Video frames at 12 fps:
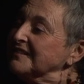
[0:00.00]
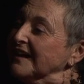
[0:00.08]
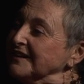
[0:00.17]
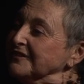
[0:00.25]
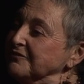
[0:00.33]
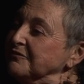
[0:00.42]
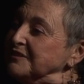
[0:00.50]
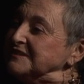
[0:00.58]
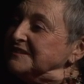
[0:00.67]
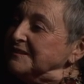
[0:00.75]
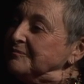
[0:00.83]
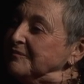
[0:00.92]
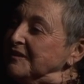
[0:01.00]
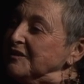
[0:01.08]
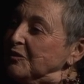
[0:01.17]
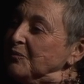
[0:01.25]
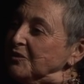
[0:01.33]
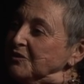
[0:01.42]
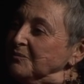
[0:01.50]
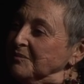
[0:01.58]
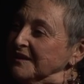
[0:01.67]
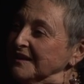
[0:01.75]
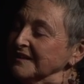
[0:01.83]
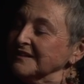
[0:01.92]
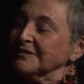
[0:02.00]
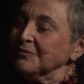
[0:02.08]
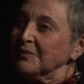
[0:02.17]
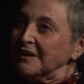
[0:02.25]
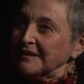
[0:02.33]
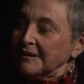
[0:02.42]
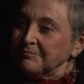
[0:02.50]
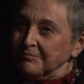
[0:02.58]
sign of wisdom. when